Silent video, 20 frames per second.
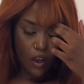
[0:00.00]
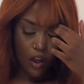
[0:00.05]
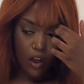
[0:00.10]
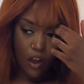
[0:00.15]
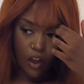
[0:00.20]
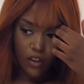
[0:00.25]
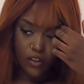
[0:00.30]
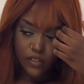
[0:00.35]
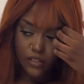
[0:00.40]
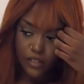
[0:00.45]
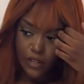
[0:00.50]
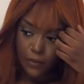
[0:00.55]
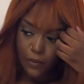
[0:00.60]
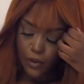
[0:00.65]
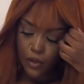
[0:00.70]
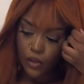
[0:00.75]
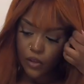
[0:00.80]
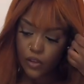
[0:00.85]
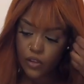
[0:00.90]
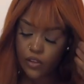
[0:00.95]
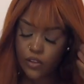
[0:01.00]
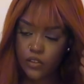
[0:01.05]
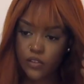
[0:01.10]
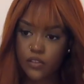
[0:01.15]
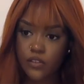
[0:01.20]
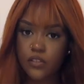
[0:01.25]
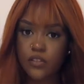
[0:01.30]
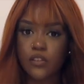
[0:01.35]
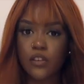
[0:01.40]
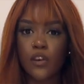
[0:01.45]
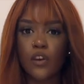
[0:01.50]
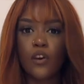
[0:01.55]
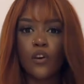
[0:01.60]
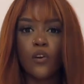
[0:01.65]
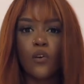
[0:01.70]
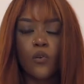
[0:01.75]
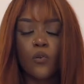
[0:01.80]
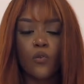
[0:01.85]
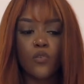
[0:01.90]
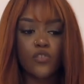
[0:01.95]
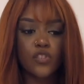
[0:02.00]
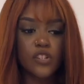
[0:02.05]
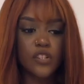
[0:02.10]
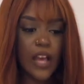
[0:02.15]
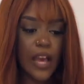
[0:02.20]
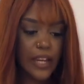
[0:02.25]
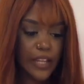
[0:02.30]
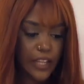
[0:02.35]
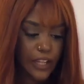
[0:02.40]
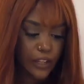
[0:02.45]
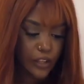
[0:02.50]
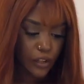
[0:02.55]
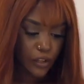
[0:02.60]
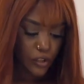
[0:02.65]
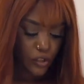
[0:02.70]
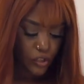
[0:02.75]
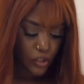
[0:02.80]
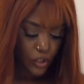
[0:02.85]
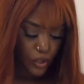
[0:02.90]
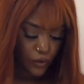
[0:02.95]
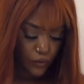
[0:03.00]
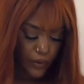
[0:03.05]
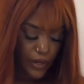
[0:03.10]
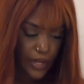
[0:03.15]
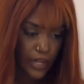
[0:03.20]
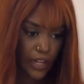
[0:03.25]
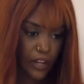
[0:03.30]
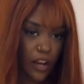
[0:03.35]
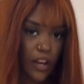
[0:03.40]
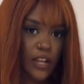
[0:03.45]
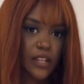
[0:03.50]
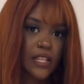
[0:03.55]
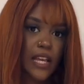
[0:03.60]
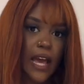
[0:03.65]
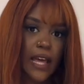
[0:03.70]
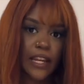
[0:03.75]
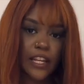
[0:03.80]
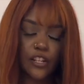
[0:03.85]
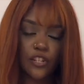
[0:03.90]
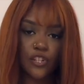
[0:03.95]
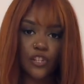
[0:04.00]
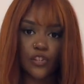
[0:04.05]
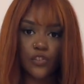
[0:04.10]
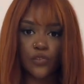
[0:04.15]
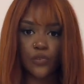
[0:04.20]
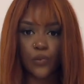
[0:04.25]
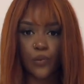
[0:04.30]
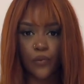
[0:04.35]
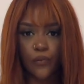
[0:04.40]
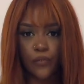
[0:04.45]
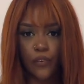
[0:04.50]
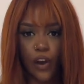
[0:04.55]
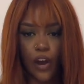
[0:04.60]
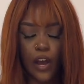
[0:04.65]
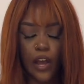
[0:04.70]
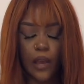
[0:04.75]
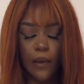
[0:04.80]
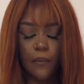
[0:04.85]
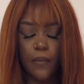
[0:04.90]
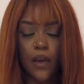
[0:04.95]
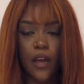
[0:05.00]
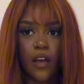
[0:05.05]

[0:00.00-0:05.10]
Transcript: UGG slippers or just any cute shoe, really, like a tennis shoe sort of vibe.